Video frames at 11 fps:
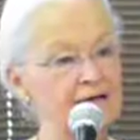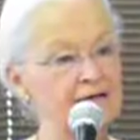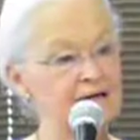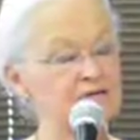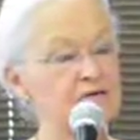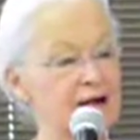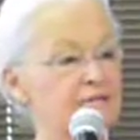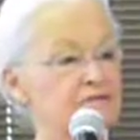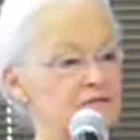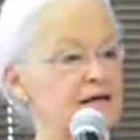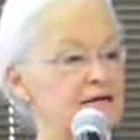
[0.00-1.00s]
doesn't have
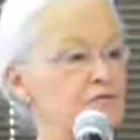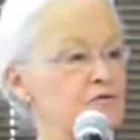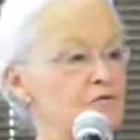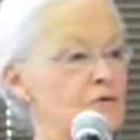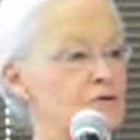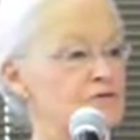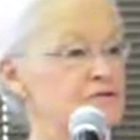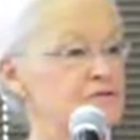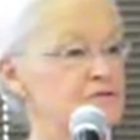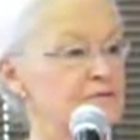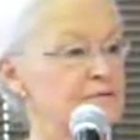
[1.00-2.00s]
to take 2
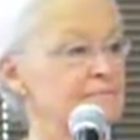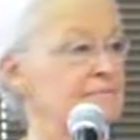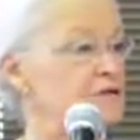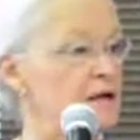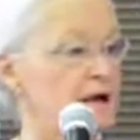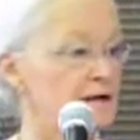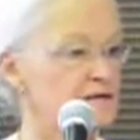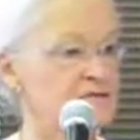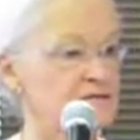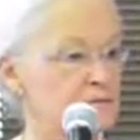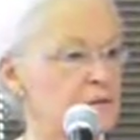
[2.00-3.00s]
courses. I
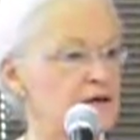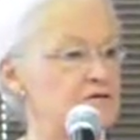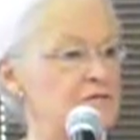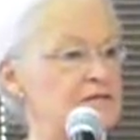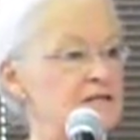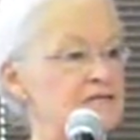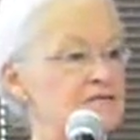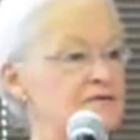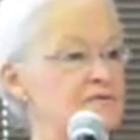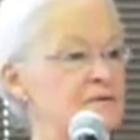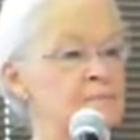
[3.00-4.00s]
guess it's a placement
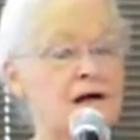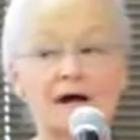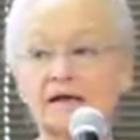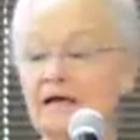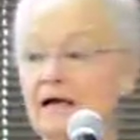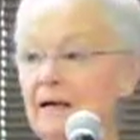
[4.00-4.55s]
test of some kind.